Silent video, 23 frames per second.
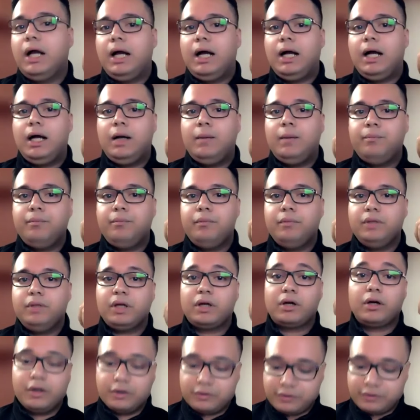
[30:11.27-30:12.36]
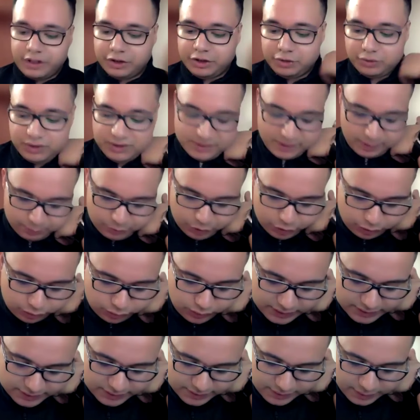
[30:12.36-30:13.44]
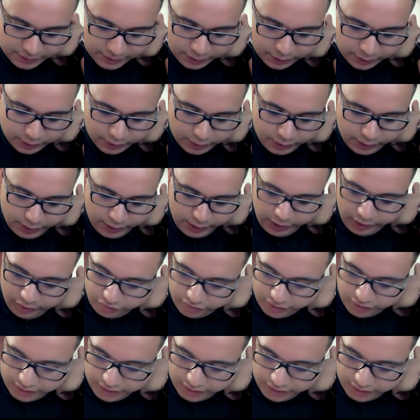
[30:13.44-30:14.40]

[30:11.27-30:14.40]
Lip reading: the current ratio the same. So let's say if